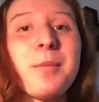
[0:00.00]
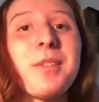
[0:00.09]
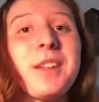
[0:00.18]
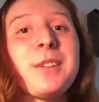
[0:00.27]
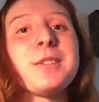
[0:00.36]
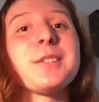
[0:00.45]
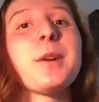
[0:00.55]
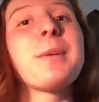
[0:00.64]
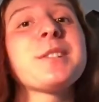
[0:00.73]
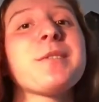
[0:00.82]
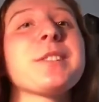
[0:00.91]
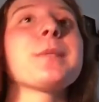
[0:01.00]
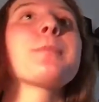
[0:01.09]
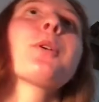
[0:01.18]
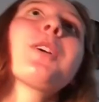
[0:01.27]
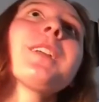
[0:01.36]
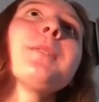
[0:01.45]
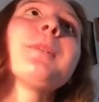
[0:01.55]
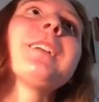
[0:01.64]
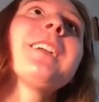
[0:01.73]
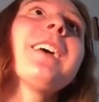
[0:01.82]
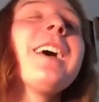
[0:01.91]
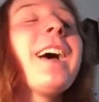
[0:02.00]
Thank you so much for supporting me.